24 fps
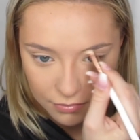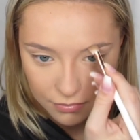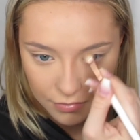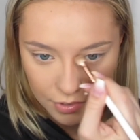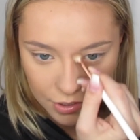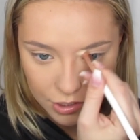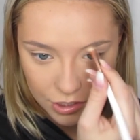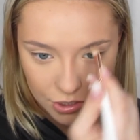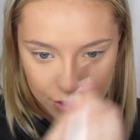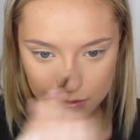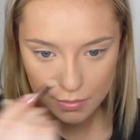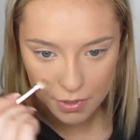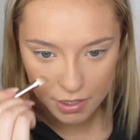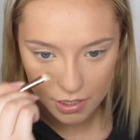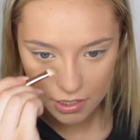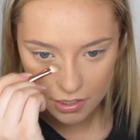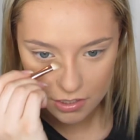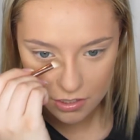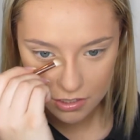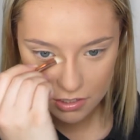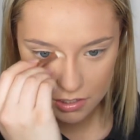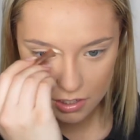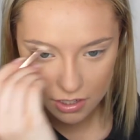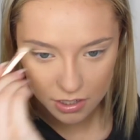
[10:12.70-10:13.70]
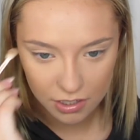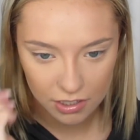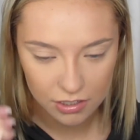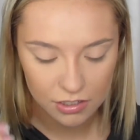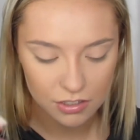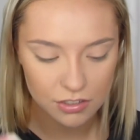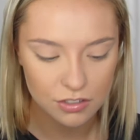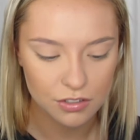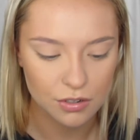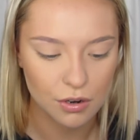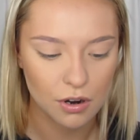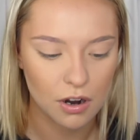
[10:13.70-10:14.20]
I'm just making sure that
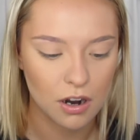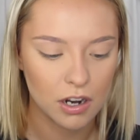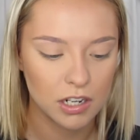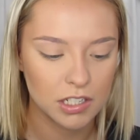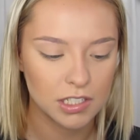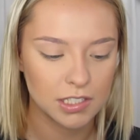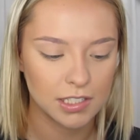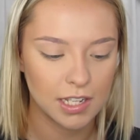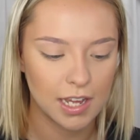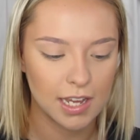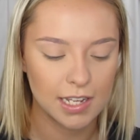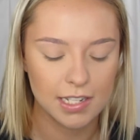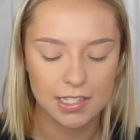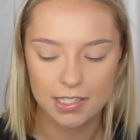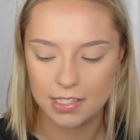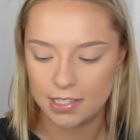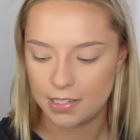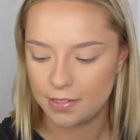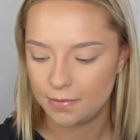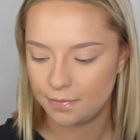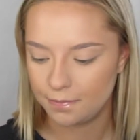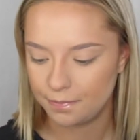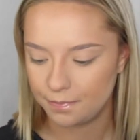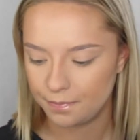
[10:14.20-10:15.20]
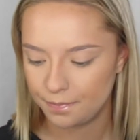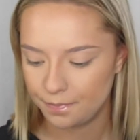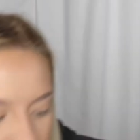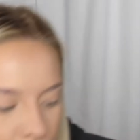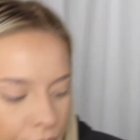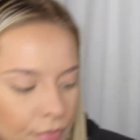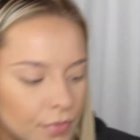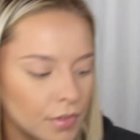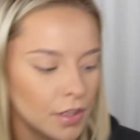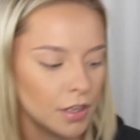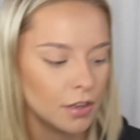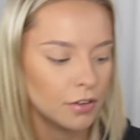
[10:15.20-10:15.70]
there's no harsh lines.
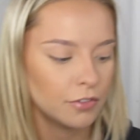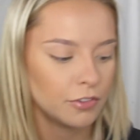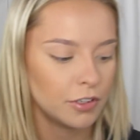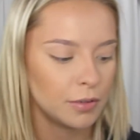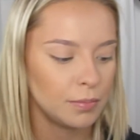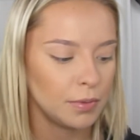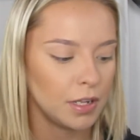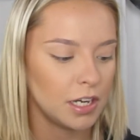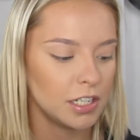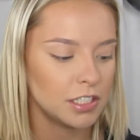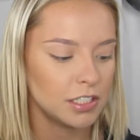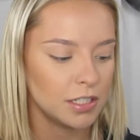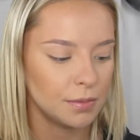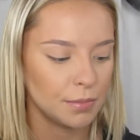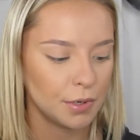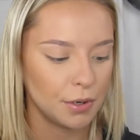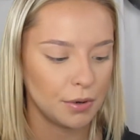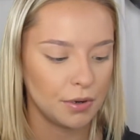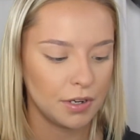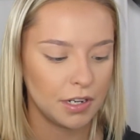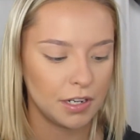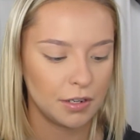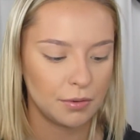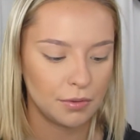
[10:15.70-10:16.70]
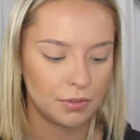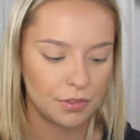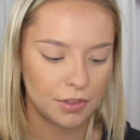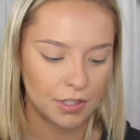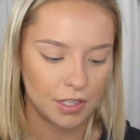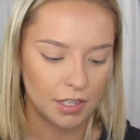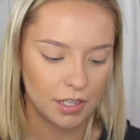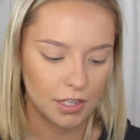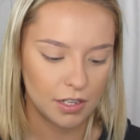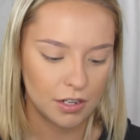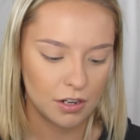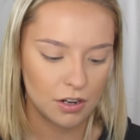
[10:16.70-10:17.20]
For blush, I'm going in with
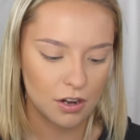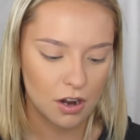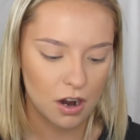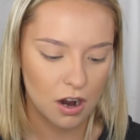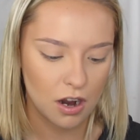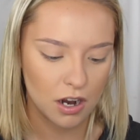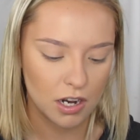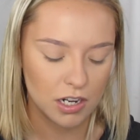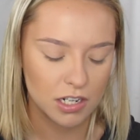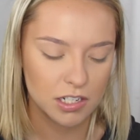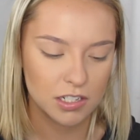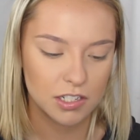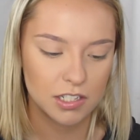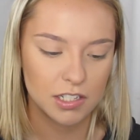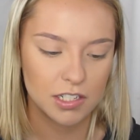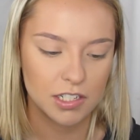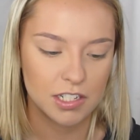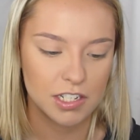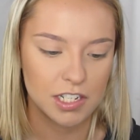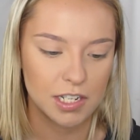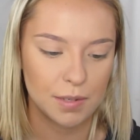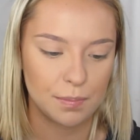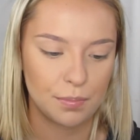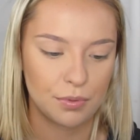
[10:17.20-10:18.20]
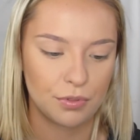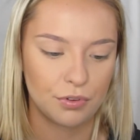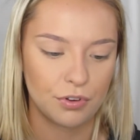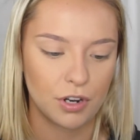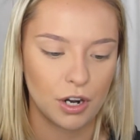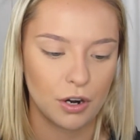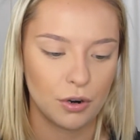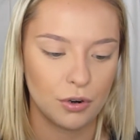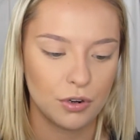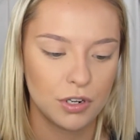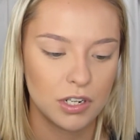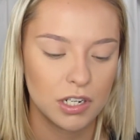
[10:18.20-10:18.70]
the NARS Deep
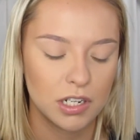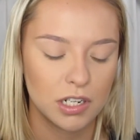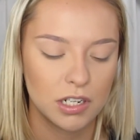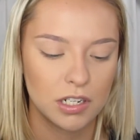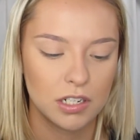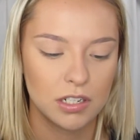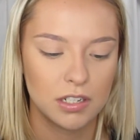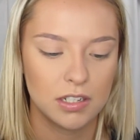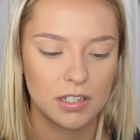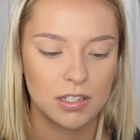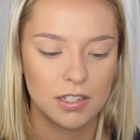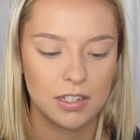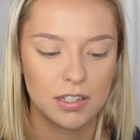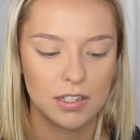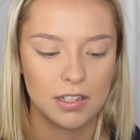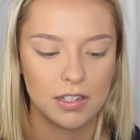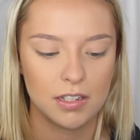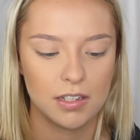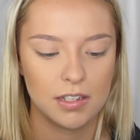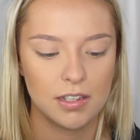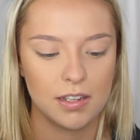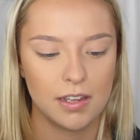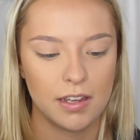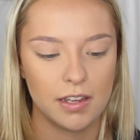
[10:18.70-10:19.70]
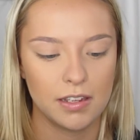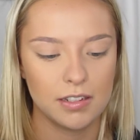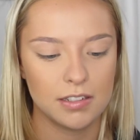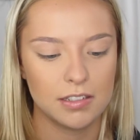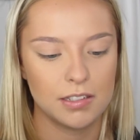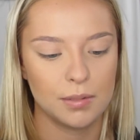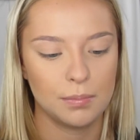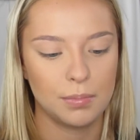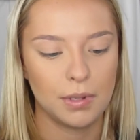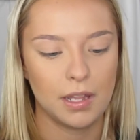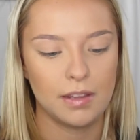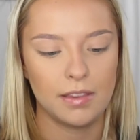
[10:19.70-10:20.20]
Throat. And
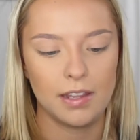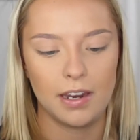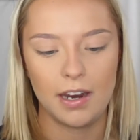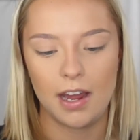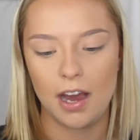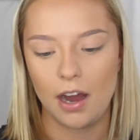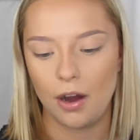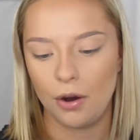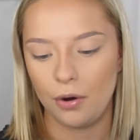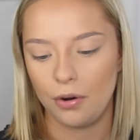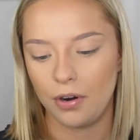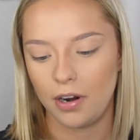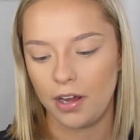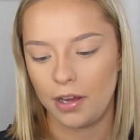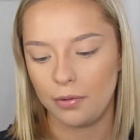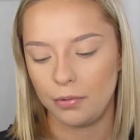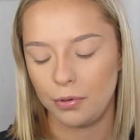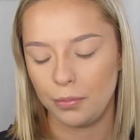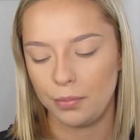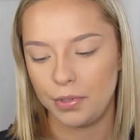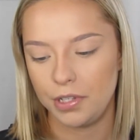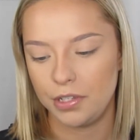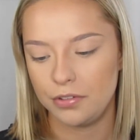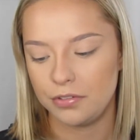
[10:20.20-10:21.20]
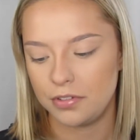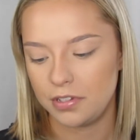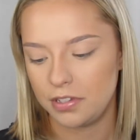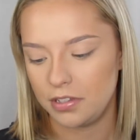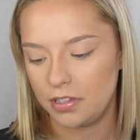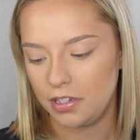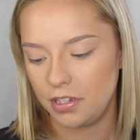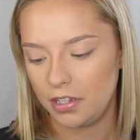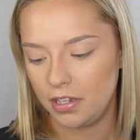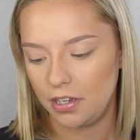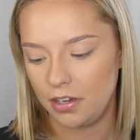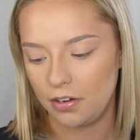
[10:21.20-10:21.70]
to blend that out, I will be using
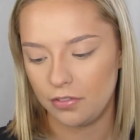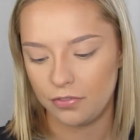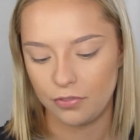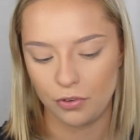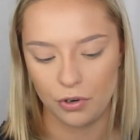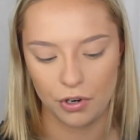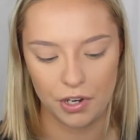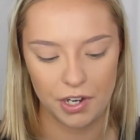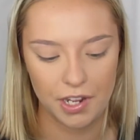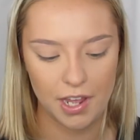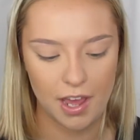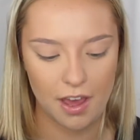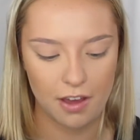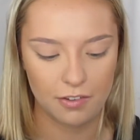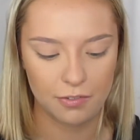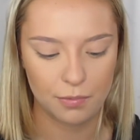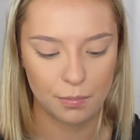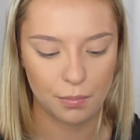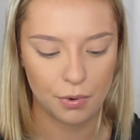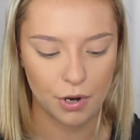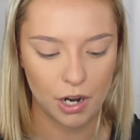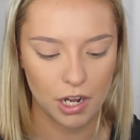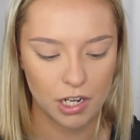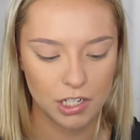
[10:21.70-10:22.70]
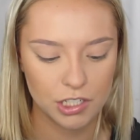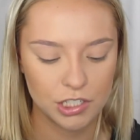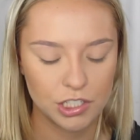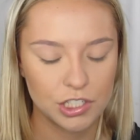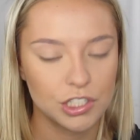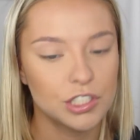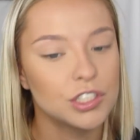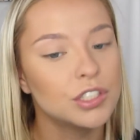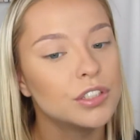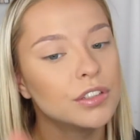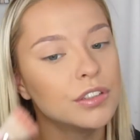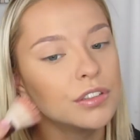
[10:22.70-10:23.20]
the 40F
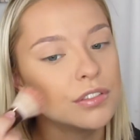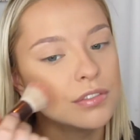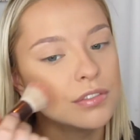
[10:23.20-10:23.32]
brush.